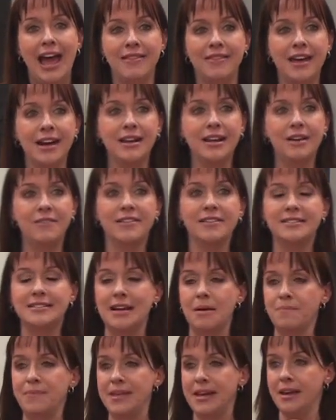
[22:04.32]
and then give us
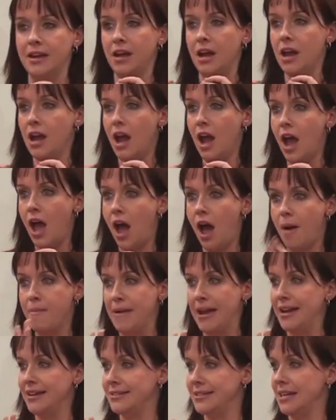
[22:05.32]
something
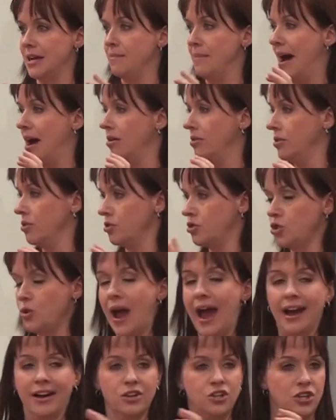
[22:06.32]
amazing about your
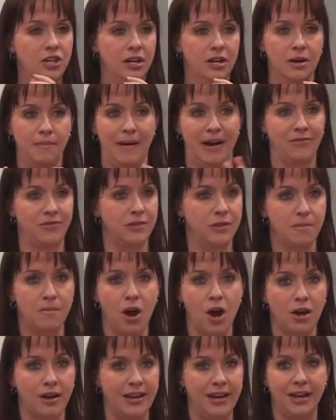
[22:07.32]
traction, about the
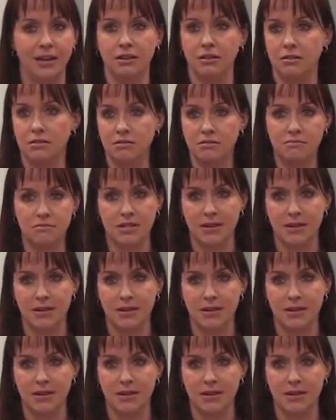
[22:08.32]
market,